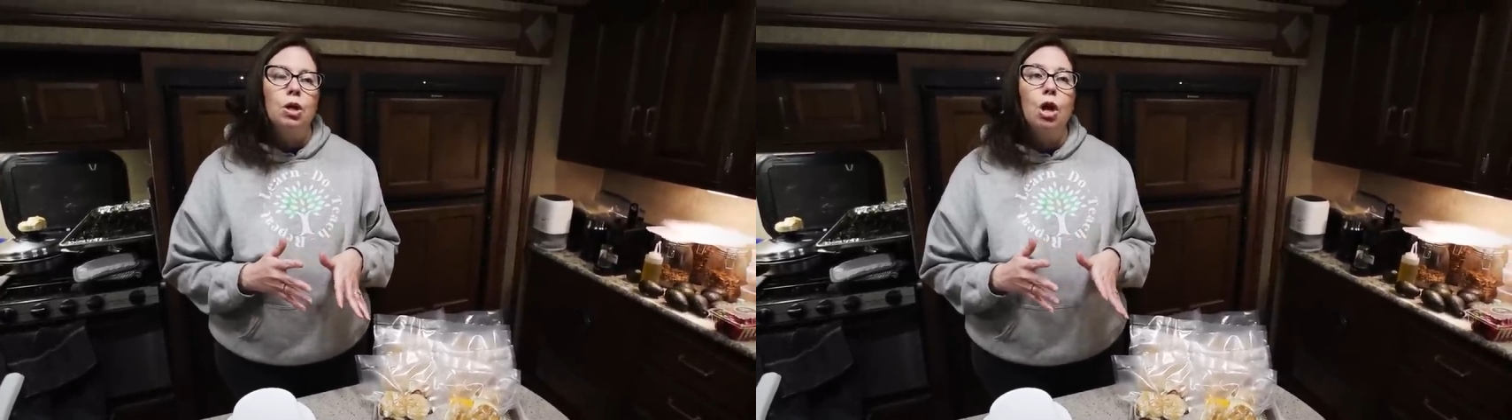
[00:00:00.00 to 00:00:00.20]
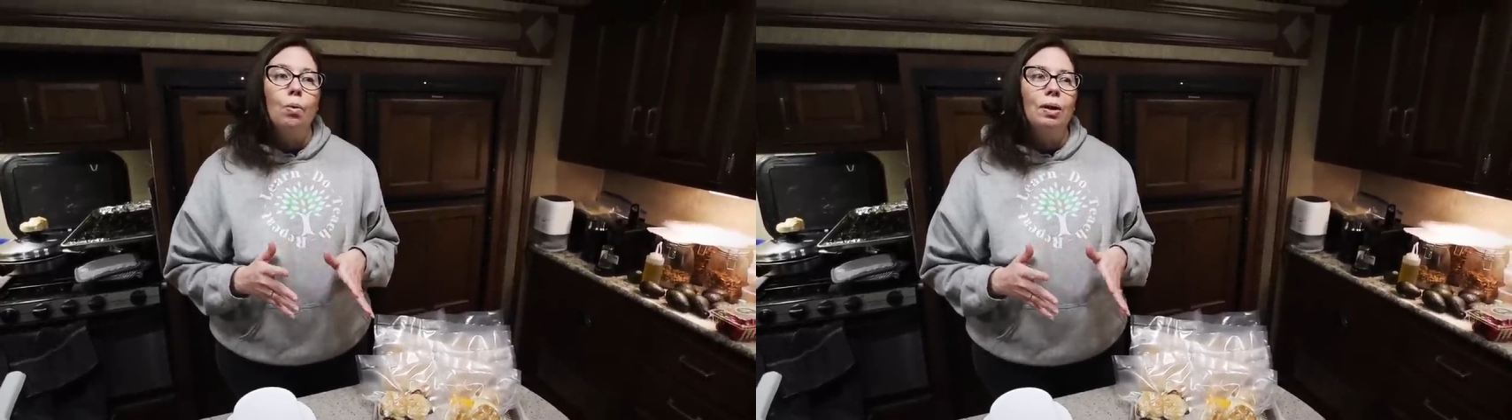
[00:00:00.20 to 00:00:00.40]

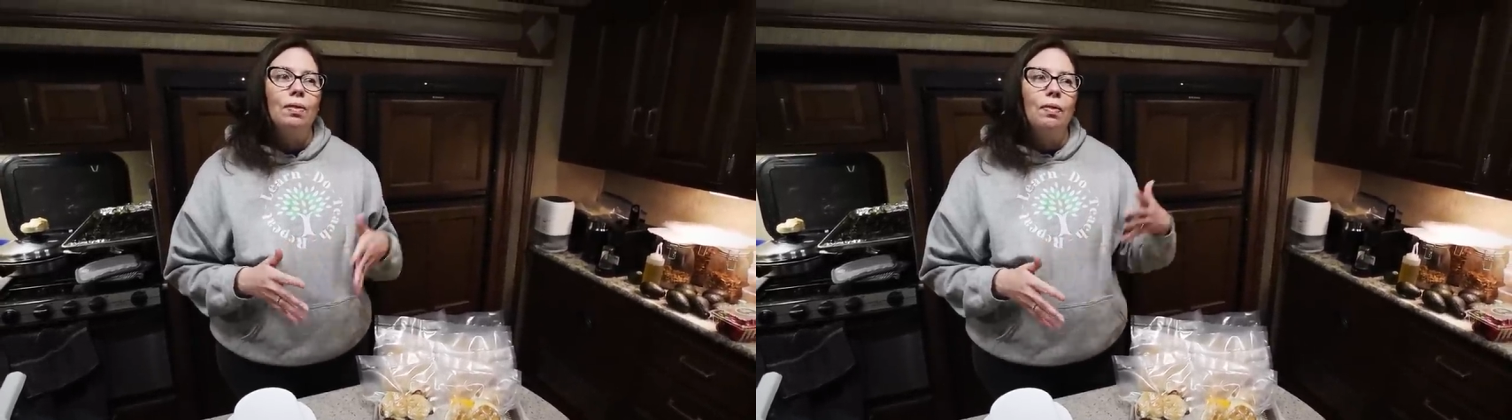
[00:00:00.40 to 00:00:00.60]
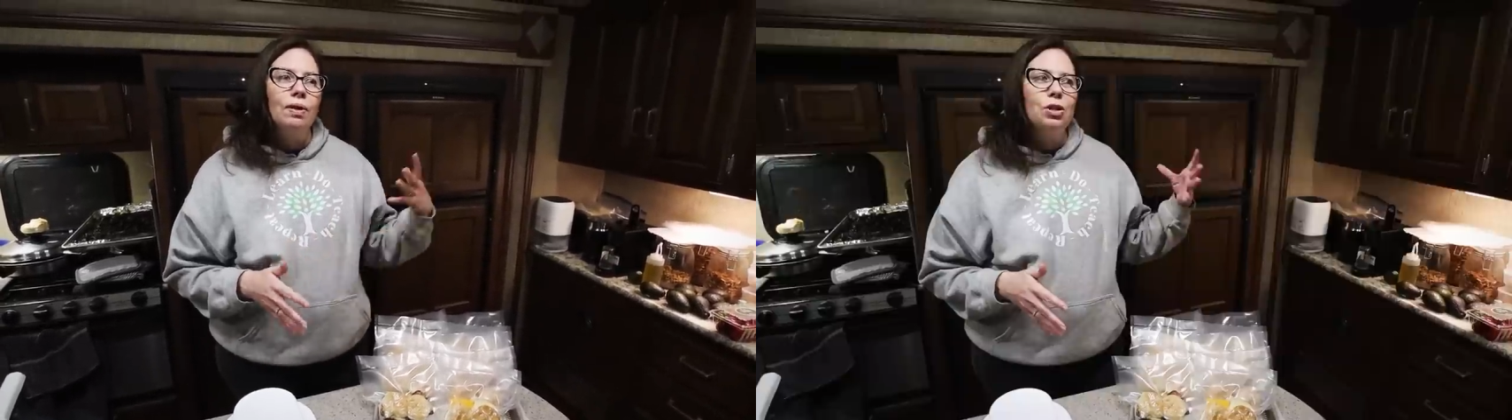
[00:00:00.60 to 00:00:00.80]

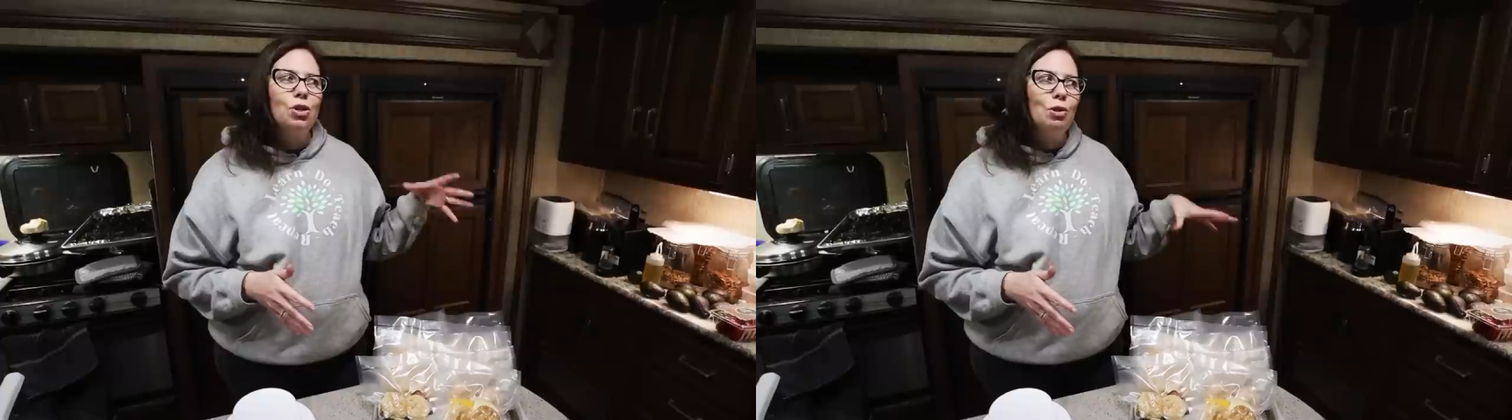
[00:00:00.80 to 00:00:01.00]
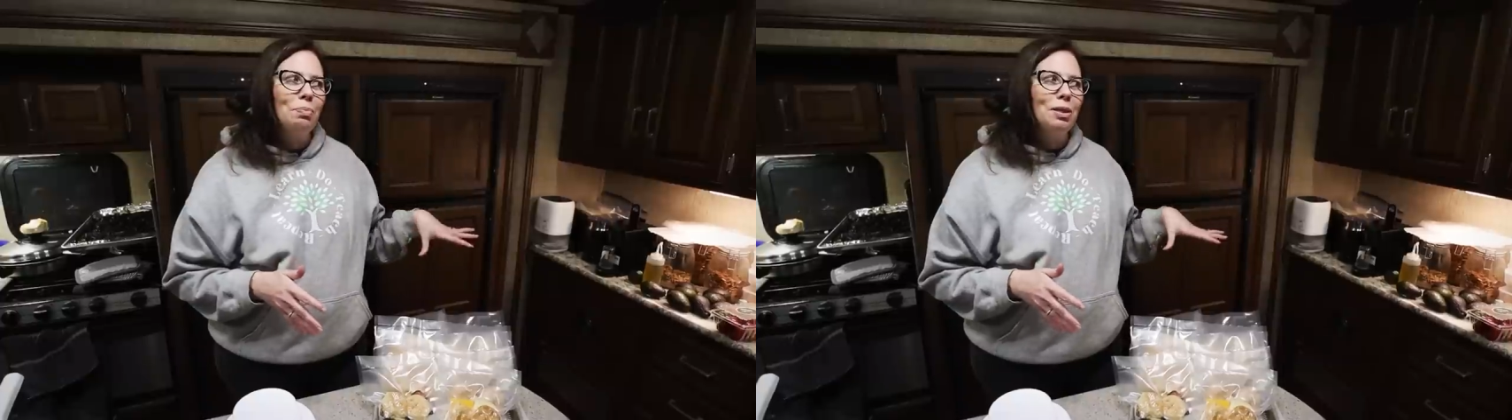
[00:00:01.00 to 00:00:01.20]
Knowing that this
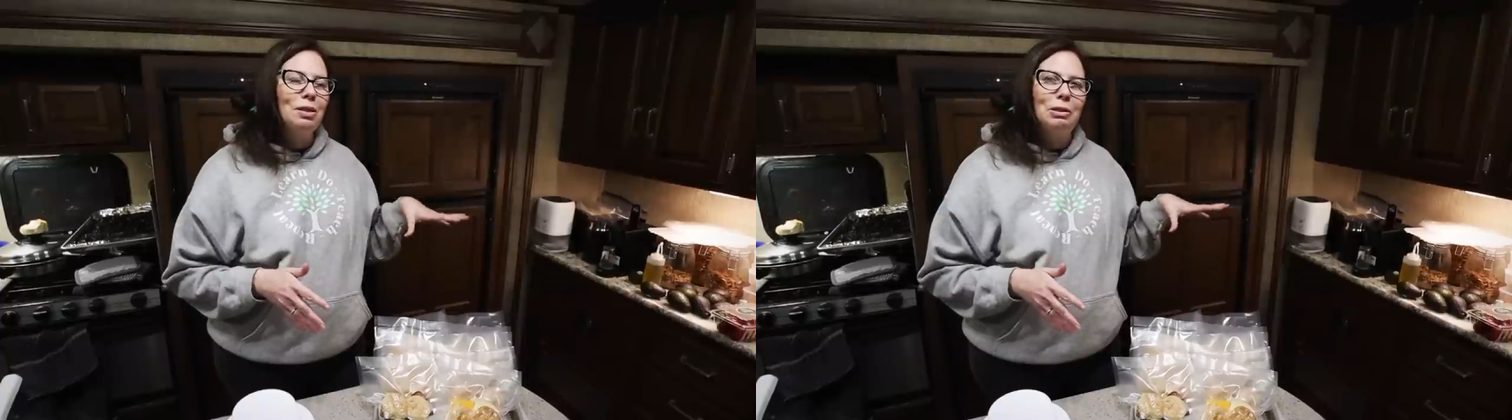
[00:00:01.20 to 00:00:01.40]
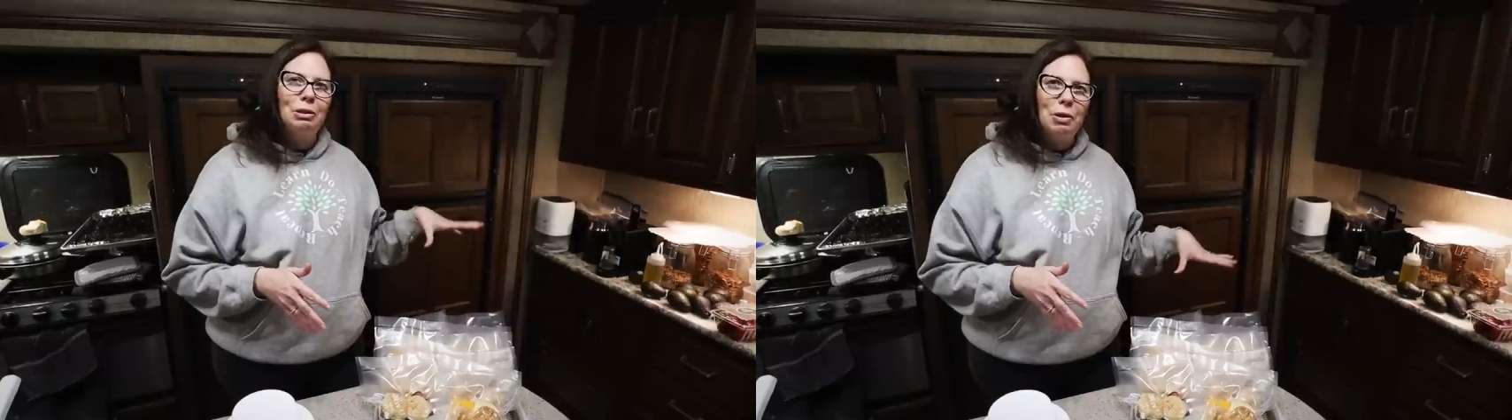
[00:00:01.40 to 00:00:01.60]
should be
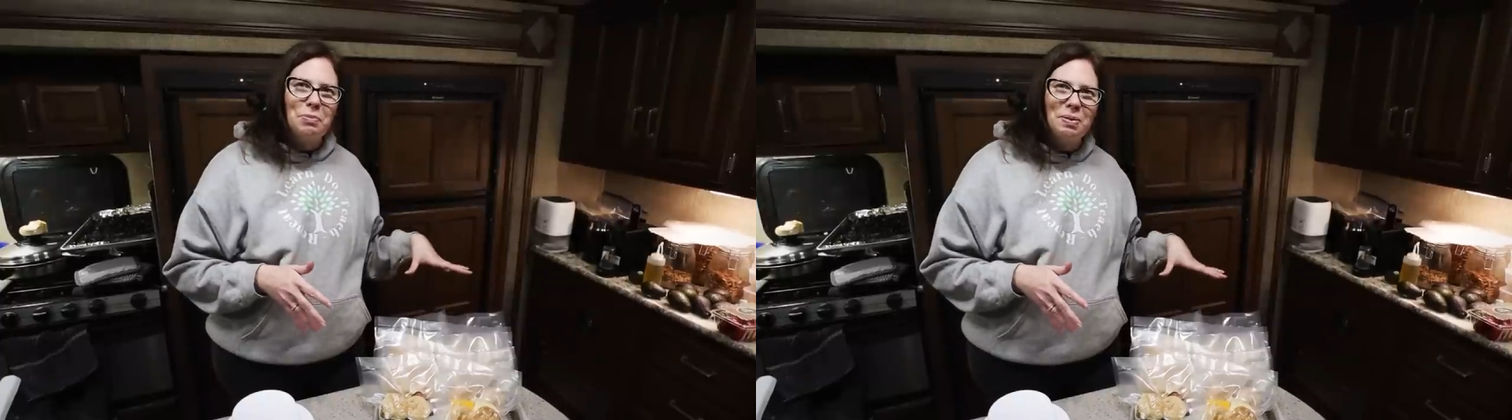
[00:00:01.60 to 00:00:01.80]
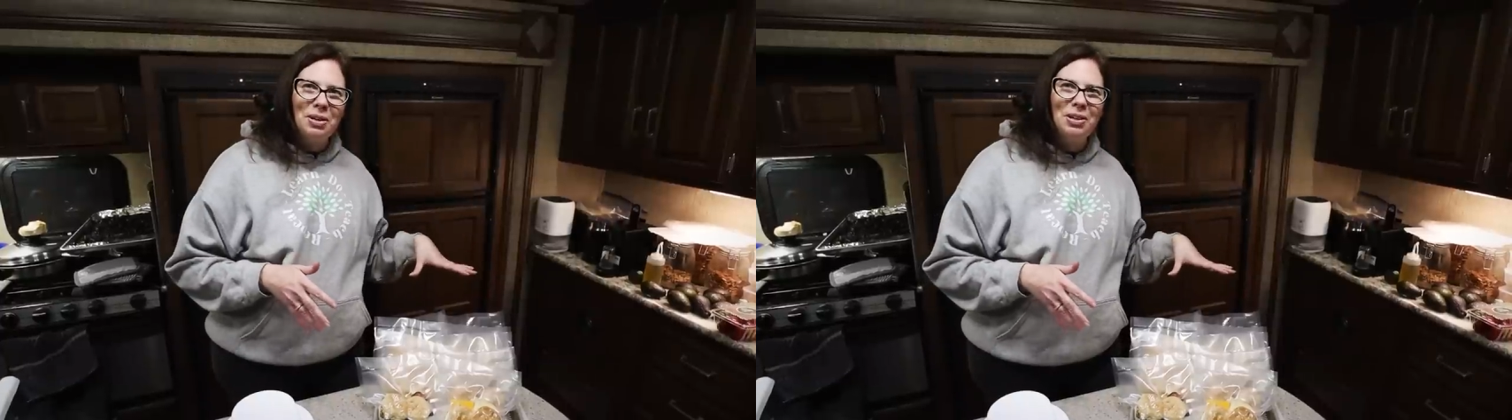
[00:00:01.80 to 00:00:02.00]
the
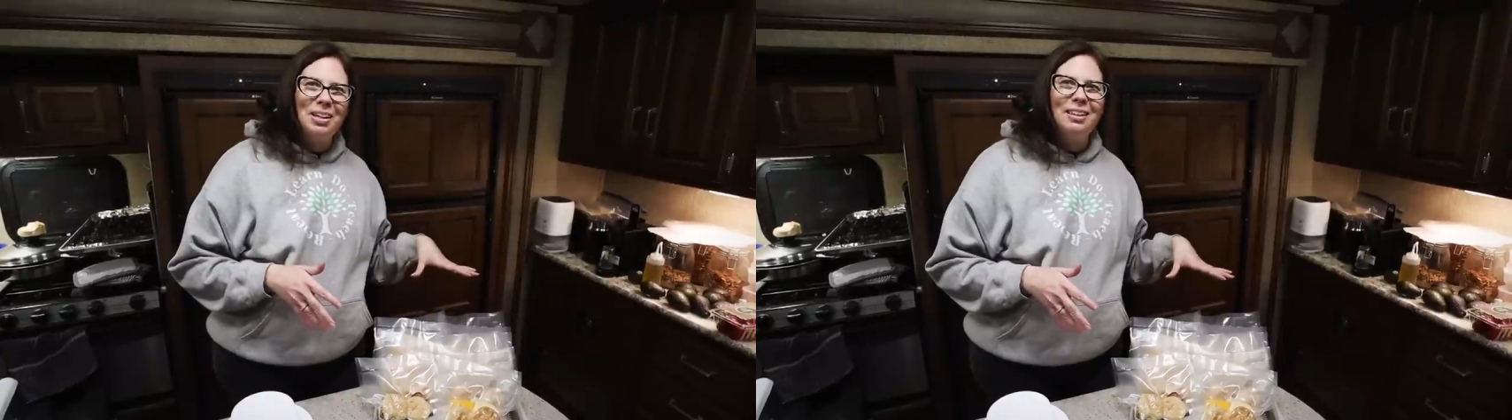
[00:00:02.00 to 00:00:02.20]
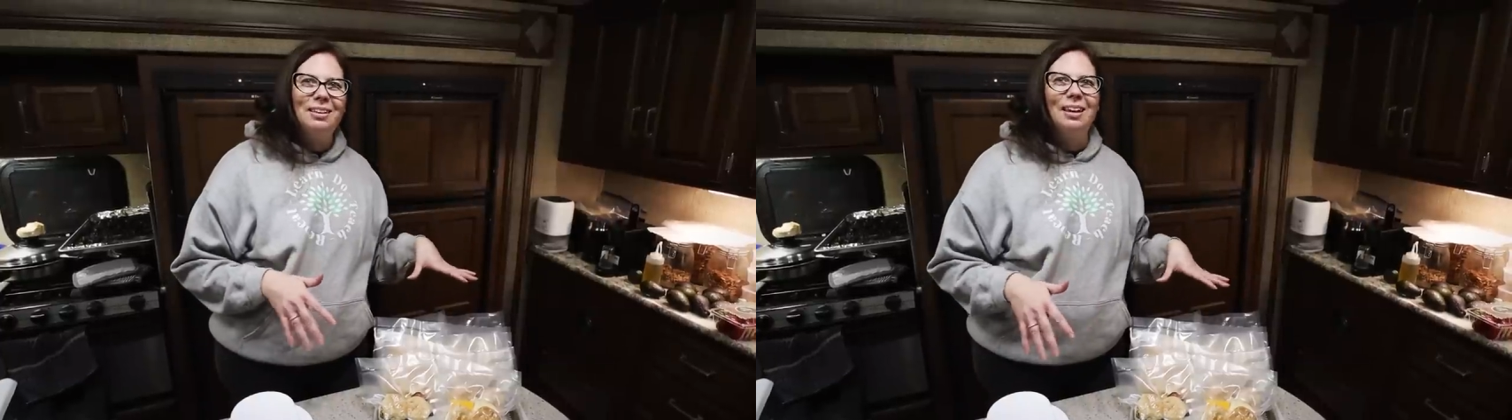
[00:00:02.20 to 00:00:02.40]
low
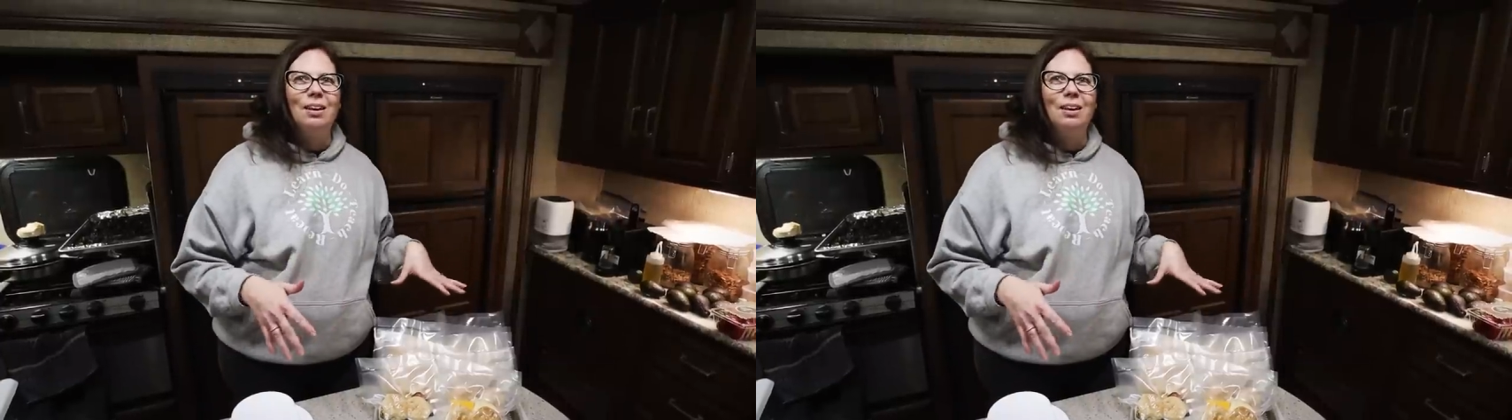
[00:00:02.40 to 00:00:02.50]
period